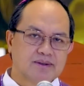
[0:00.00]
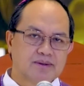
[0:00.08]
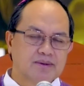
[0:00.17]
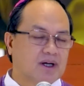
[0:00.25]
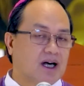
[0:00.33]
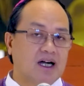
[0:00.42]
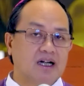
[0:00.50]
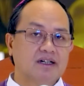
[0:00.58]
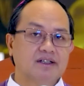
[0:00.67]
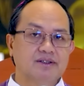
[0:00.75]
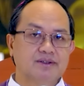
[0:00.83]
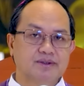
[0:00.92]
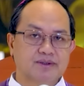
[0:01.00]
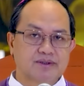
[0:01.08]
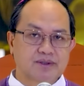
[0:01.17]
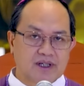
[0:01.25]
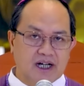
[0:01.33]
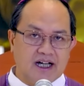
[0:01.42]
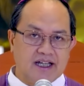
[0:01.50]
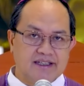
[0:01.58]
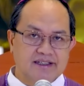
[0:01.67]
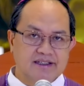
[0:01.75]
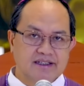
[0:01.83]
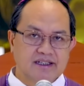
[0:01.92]
Who are you to God?
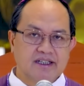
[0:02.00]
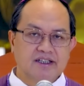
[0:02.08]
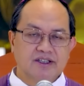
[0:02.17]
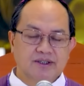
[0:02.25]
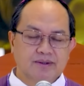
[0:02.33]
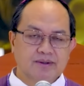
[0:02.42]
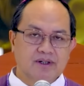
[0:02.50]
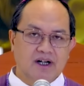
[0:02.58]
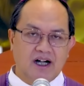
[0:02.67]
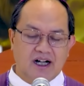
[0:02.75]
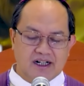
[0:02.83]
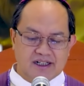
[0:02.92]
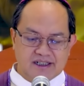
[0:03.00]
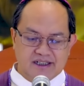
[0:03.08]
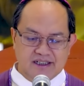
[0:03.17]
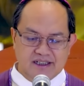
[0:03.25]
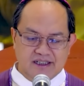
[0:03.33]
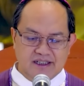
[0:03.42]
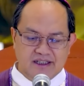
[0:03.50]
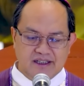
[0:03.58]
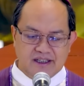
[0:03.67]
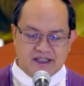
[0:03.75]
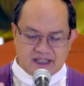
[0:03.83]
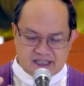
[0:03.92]
You are
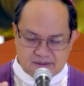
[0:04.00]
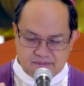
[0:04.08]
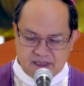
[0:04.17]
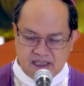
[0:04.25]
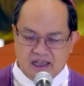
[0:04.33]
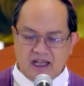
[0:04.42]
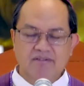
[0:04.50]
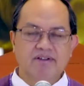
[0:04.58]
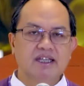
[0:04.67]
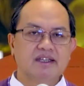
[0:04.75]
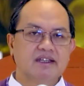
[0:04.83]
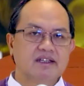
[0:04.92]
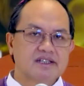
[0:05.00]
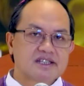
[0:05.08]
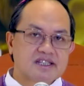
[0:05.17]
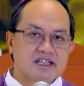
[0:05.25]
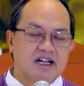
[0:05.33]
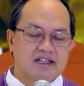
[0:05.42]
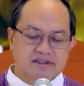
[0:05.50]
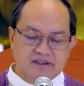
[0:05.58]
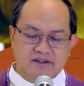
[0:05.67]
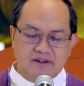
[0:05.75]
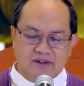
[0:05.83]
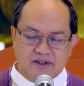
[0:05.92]
his beloved
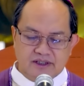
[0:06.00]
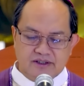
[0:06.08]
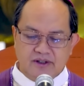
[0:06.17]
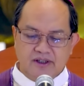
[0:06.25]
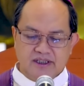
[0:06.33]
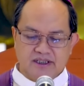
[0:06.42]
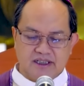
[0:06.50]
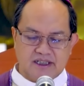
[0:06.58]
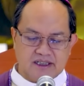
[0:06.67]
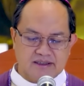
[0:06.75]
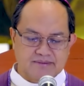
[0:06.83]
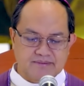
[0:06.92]
son or daughter.